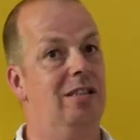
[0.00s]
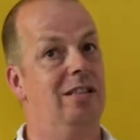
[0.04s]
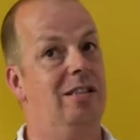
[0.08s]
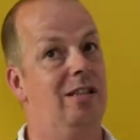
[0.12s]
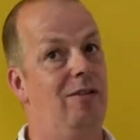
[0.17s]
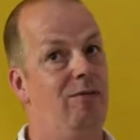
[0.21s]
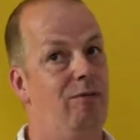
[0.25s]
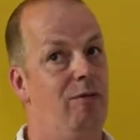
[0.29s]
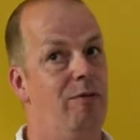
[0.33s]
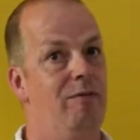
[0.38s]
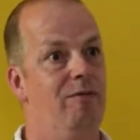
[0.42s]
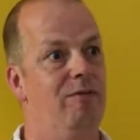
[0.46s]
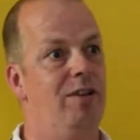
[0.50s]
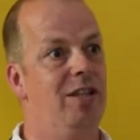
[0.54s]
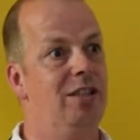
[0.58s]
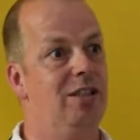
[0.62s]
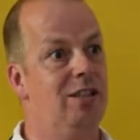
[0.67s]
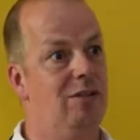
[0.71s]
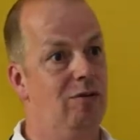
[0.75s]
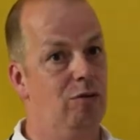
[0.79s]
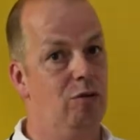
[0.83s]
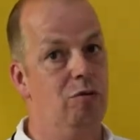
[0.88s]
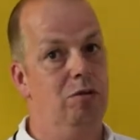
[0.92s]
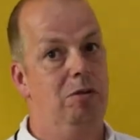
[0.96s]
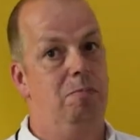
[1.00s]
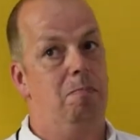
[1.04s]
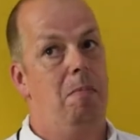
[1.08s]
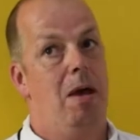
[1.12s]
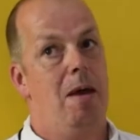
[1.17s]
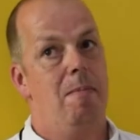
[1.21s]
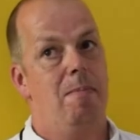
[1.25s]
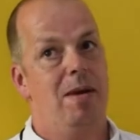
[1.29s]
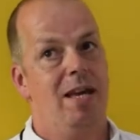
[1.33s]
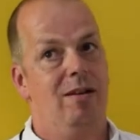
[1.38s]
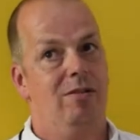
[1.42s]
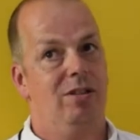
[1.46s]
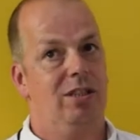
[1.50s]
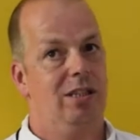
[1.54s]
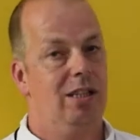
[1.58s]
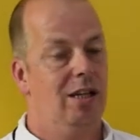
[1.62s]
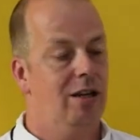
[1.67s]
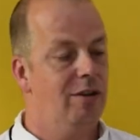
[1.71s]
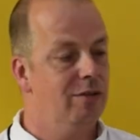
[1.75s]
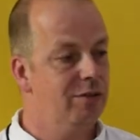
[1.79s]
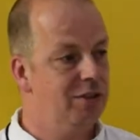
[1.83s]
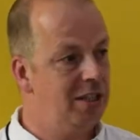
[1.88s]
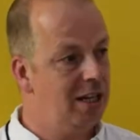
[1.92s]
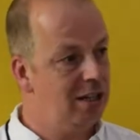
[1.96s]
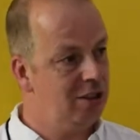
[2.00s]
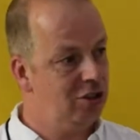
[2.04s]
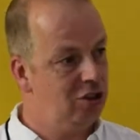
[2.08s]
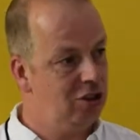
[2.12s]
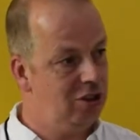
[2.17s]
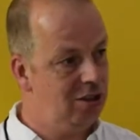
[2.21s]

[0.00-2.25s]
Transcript: different festivals, maybe ourselves next